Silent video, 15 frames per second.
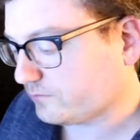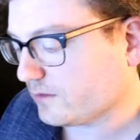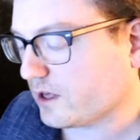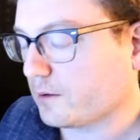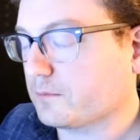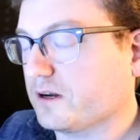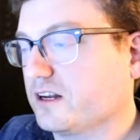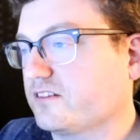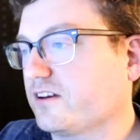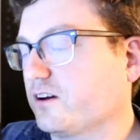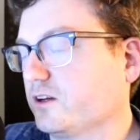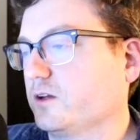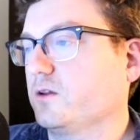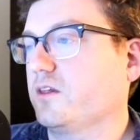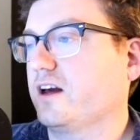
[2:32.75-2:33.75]
I'm going to tell
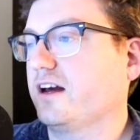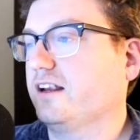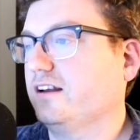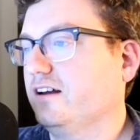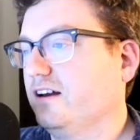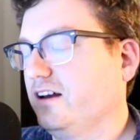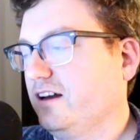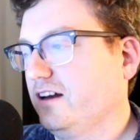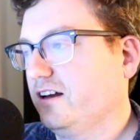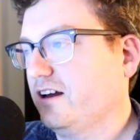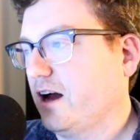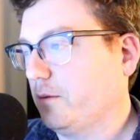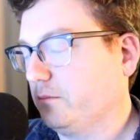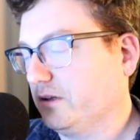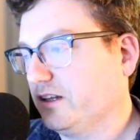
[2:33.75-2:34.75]
you that
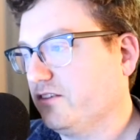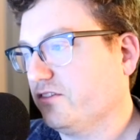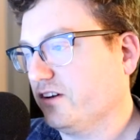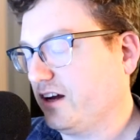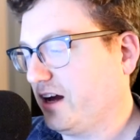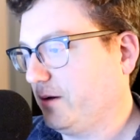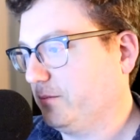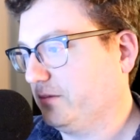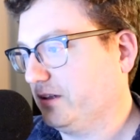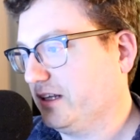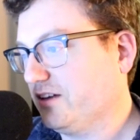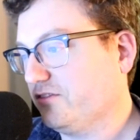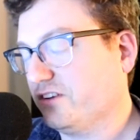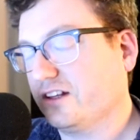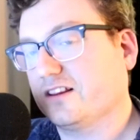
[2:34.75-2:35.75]
I'm
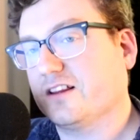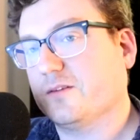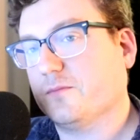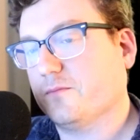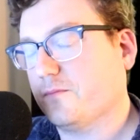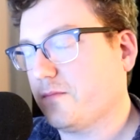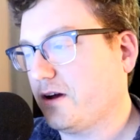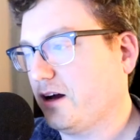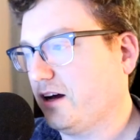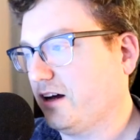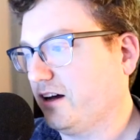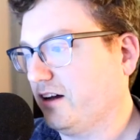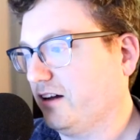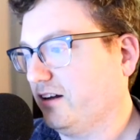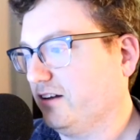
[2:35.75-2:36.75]
leaving them,
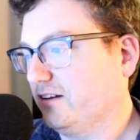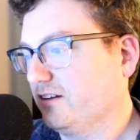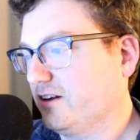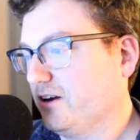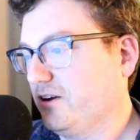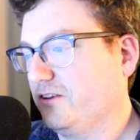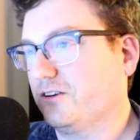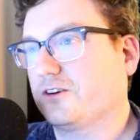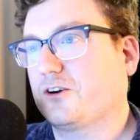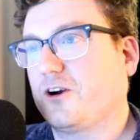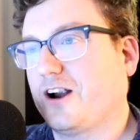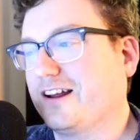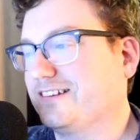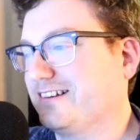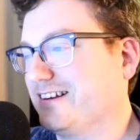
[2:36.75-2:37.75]

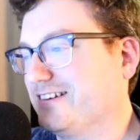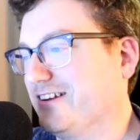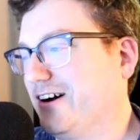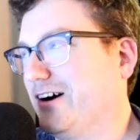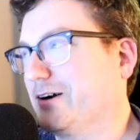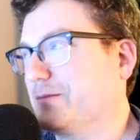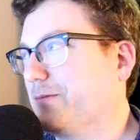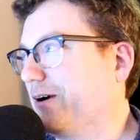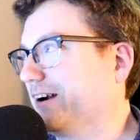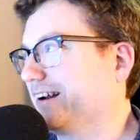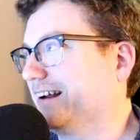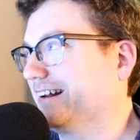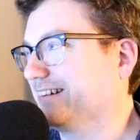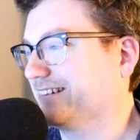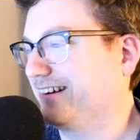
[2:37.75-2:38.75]
crazy dog
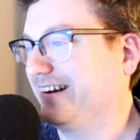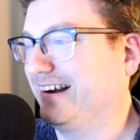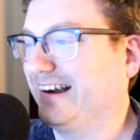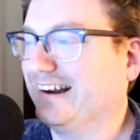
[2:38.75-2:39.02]
barking, sorry.